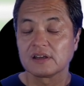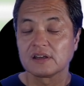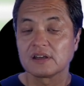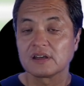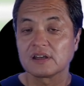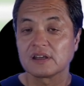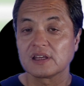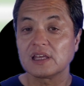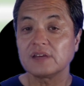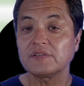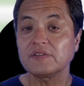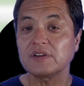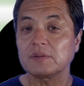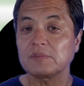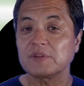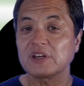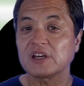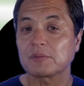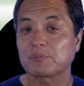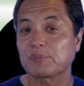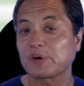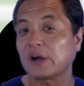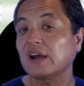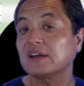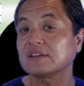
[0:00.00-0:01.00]
giving me
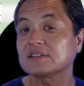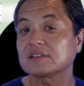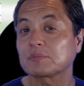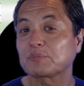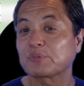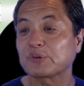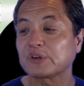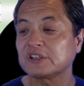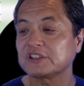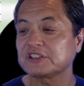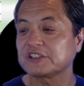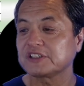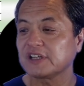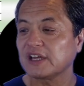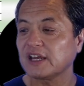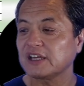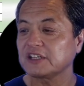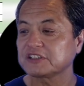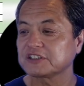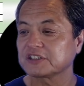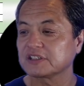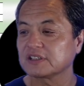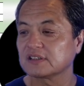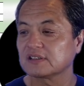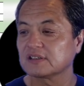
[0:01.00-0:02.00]
a price
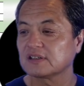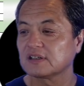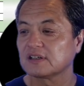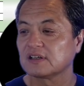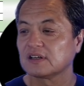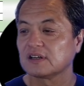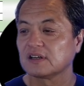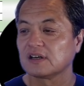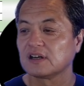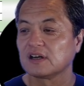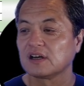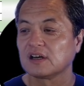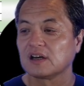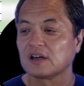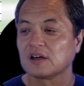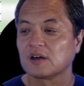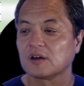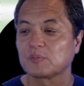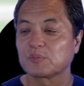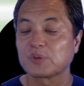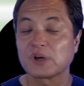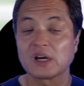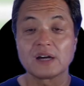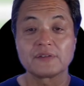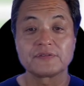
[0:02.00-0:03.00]
appreciation
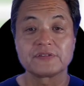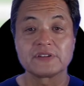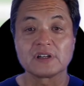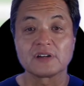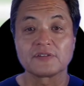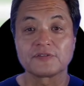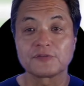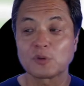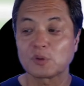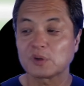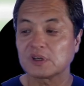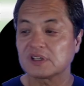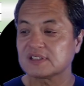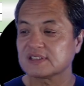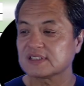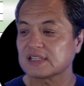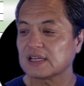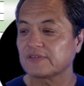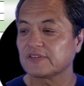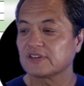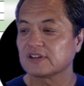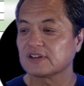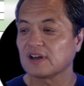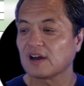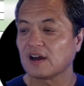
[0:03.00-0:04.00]
profit of
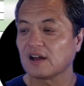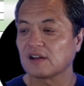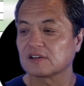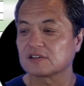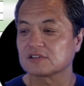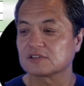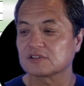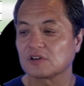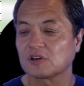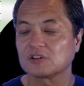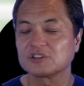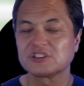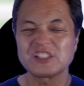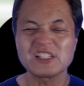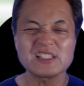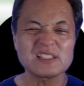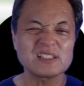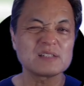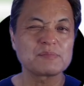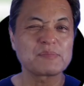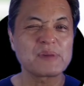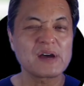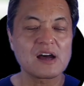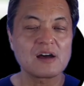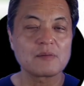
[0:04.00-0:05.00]
$47, or
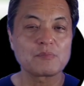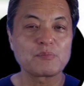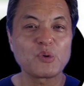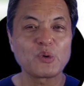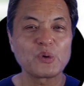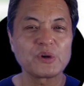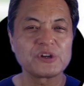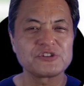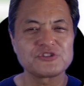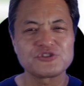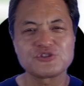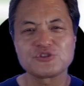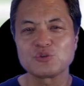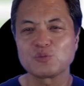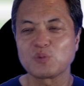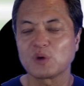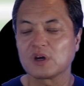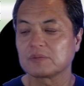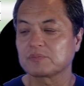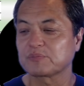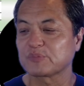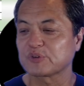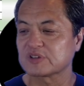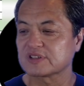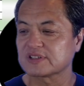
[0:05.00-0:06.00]
just about
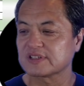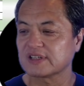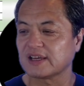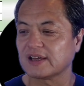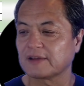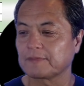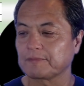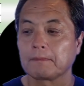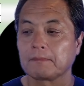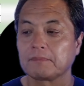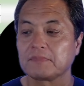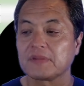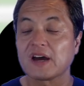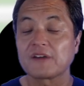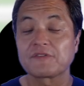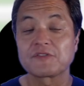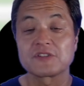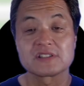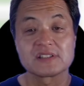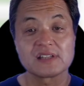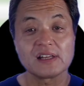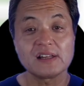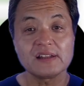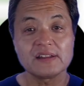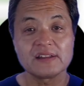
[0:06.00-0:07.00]
0.21%. Now for
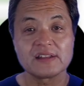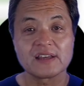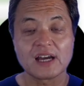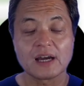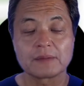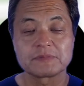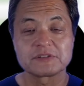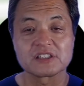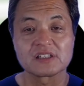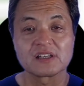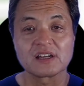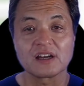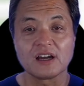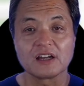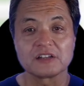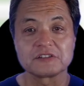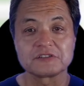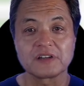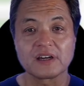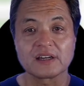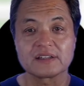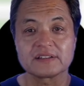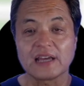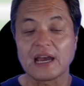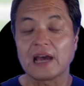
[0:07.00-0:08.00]
selling the option
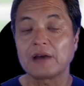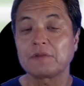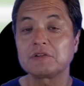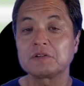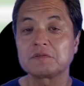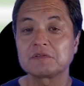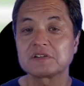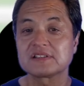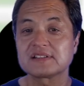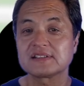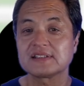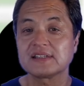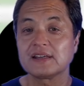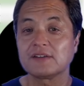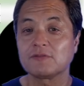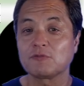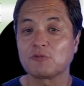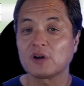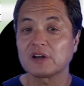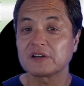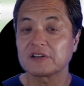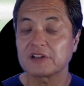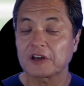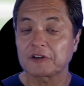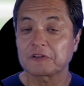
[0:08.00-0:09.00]
contract, I would receive
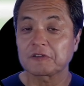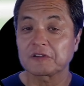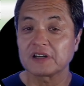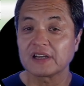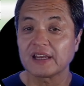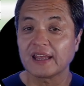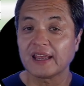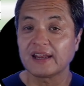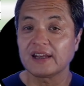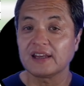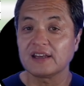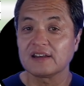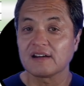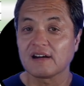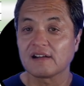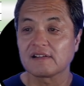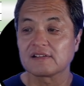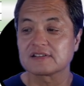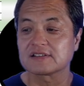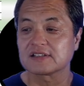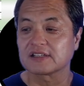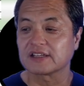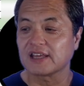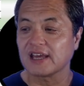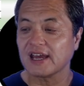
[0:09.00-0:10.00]

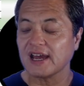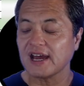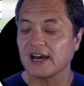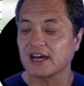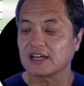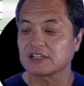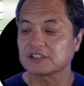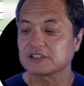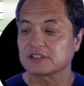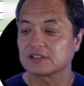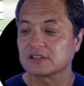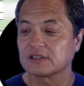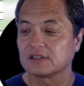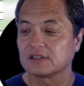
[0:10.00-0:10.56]
$180 in cash,